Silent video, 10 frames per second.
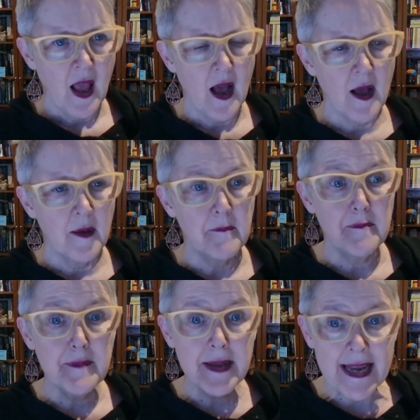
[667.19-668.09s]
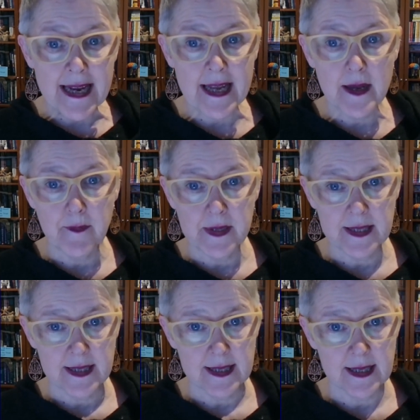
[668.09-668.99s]
Um, media
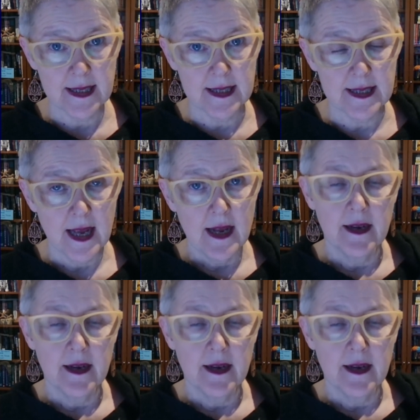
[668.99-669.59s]
businesses.